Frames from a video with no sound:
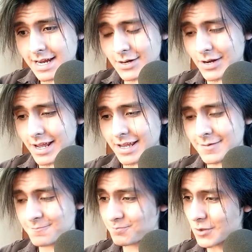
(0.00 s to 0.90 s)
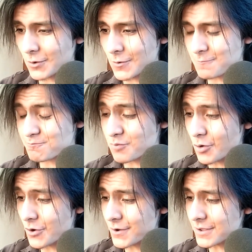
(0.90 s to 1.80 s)
Today, oh
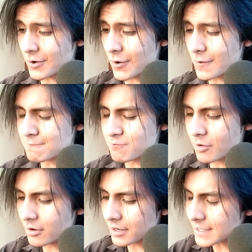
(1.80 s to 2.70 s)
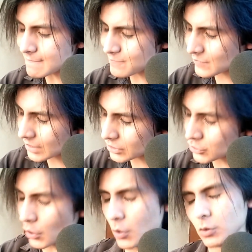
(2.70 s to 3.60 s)
boy,
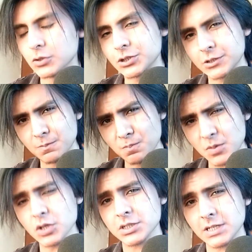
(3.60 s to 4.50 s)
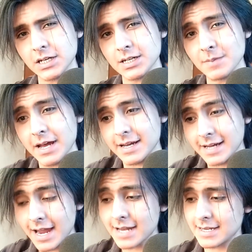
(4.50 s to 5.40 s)
Souls music to my
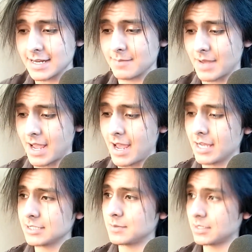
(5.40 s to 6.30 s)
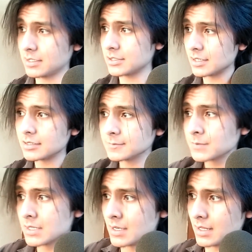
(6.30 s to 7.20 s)
goddamn eyes, because
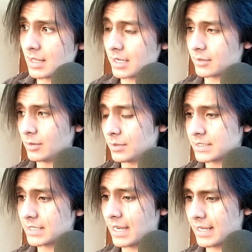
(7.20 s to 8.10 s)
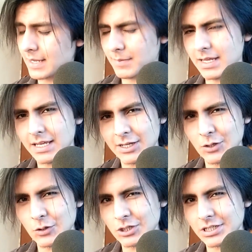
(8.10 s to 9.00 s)
like always, I am a
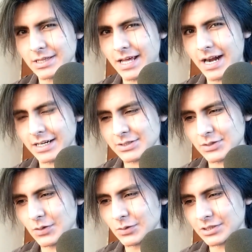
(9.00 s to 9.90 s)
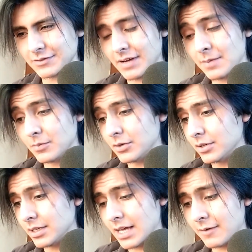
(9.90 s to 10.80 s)
huge Dark Souls
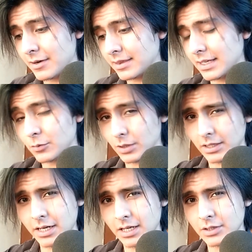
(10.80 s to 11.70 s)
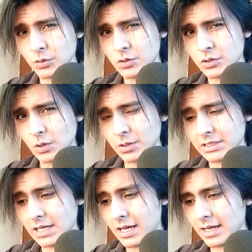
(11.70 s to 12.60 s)
fanboy, everything related to
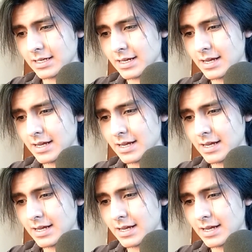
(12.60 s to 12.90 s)
Souls-like.